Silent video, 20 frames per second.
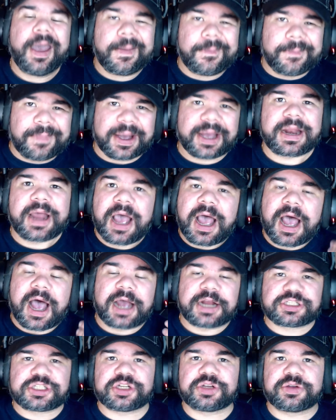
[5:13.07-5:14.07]
But
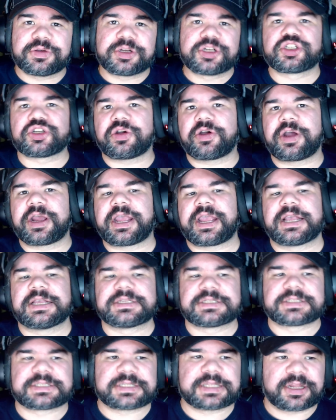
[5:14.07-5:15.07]
I do enjoy
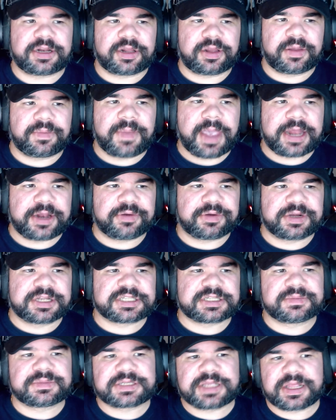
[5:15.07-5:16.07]
his little
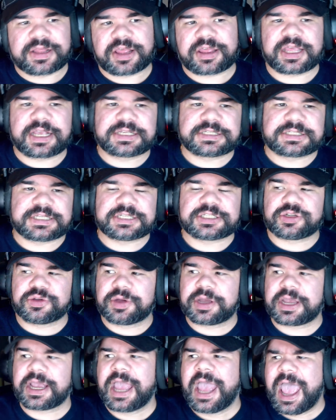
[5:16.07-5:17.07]
mannerisms and the things he's
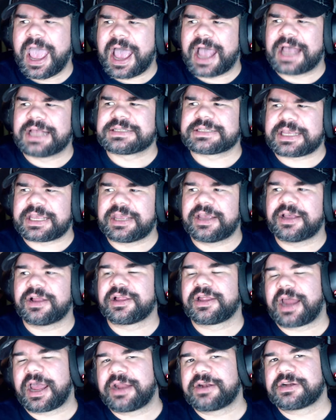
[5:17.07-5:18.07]
doing as a heel,
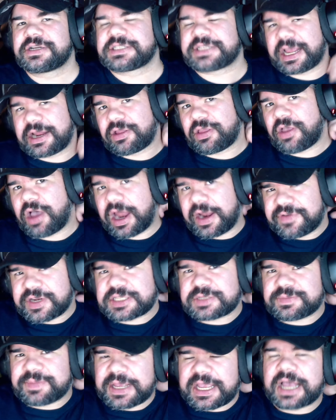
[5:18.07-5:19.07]
and I understand a lot of it
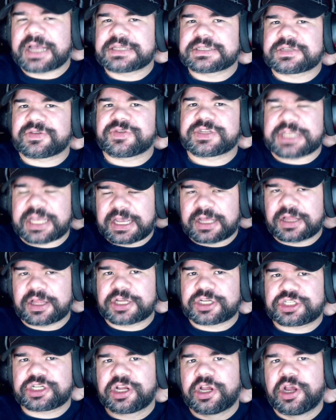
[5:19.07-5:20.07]
is because of his
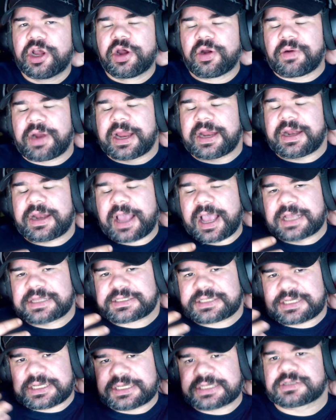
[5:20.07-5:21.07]
English, right?
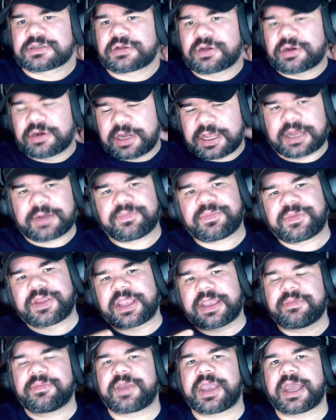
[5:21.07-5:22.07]
As he's learning and
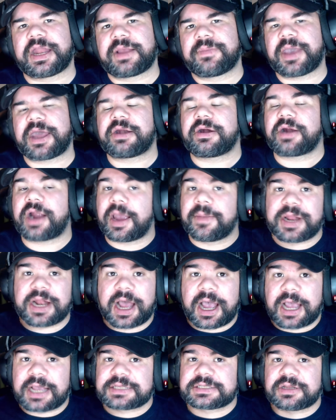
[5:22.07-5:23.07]
getting better. I mean,
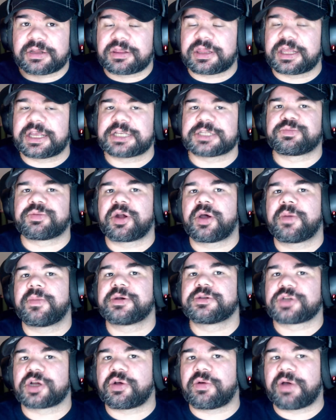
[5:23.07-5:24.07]
I still think his
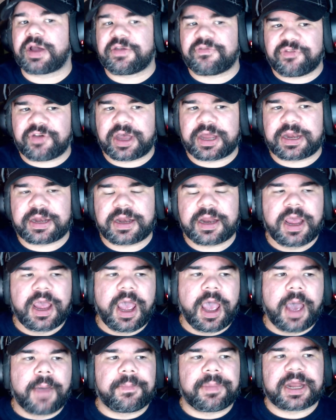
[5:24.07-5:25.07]
promos are quite fun,
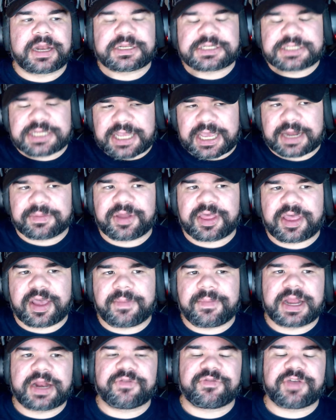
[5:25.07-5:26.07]
but to get him to that
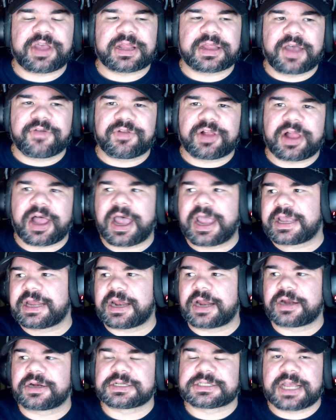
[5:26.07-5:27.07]
main event level, I can
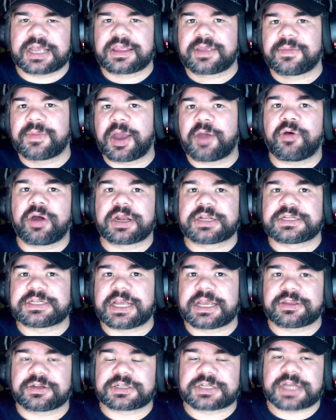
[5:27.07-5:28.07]
understand they might want to
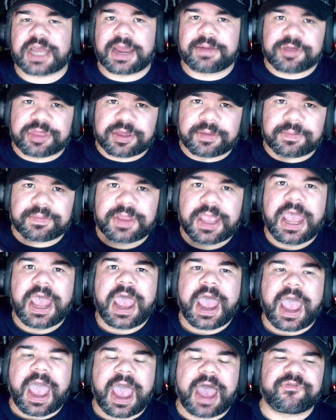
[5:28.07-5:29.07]
take their time with him,
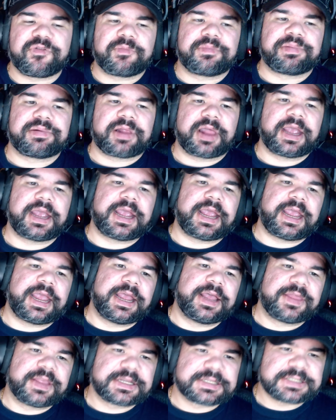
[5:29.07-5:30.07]
have him play
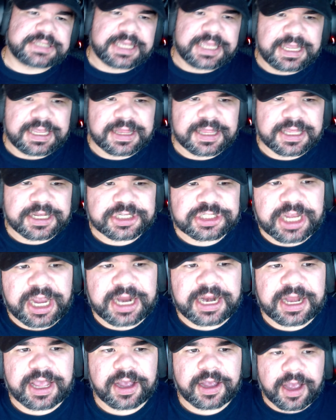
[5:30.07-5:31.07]
in this heelish
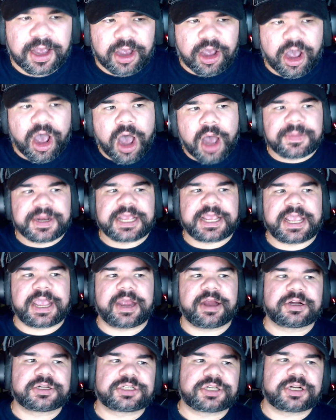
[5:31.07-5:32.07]
kind of comedy
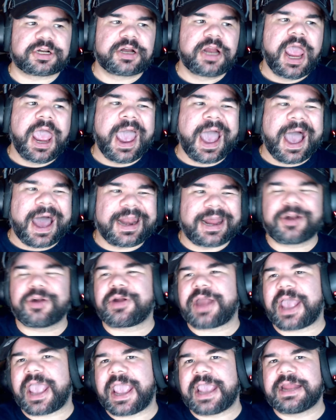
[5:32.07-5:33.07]
character and I
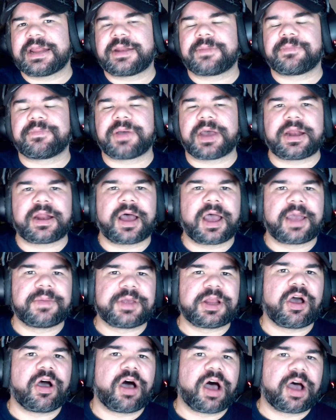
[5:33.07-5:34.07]
don't hate it, but I
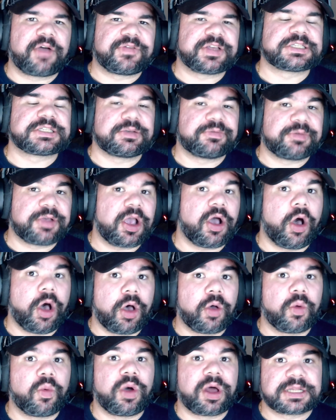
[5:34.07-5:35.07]
mean, obviously, we
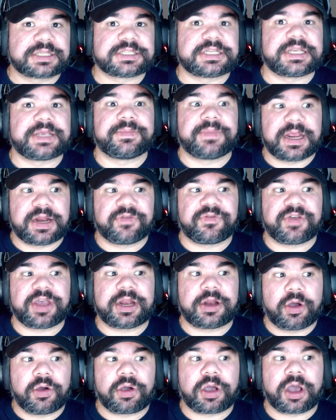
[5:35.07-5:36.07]
all want to see main
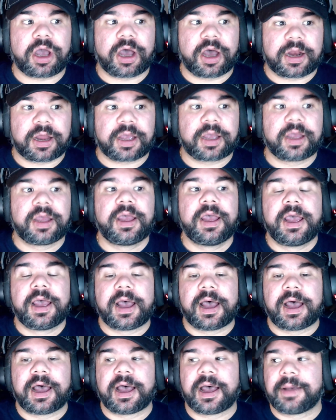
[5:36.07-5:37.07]
event Okada
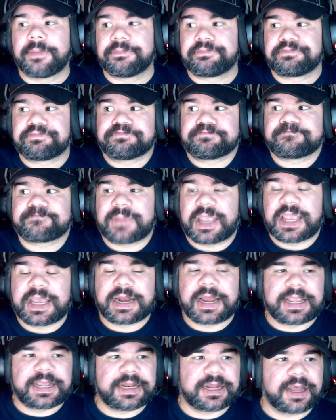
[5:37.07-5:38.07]
um, in
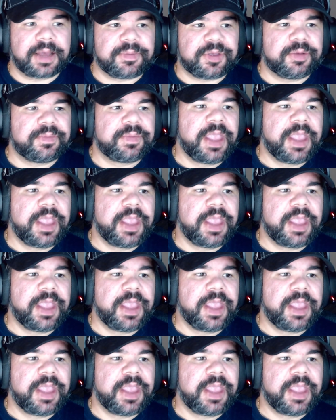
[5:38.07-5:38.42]
AEW.